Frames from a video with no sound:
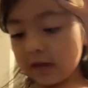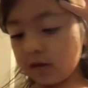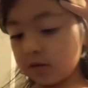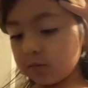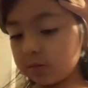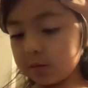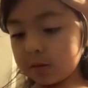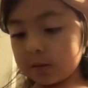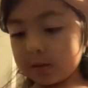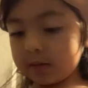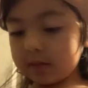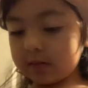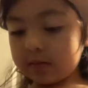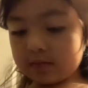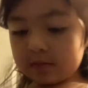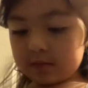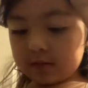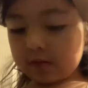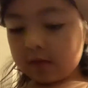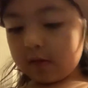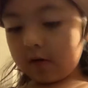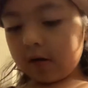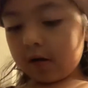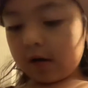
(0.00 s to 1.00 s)
of this.
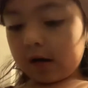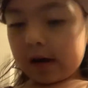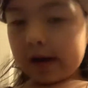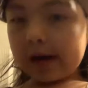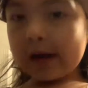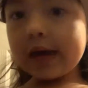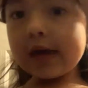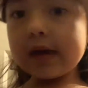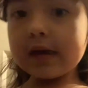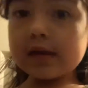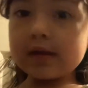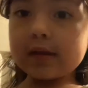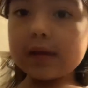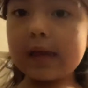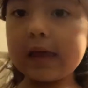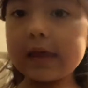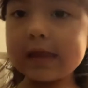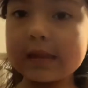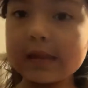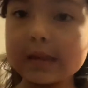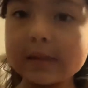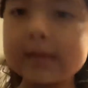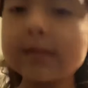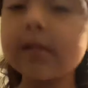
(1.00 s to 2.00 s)
I
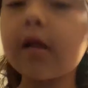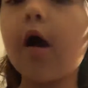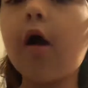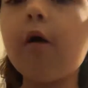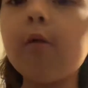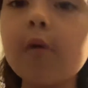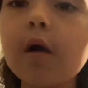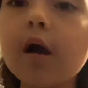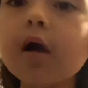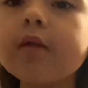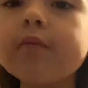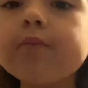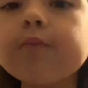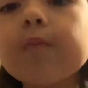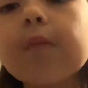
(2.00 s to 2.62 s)
like the star one.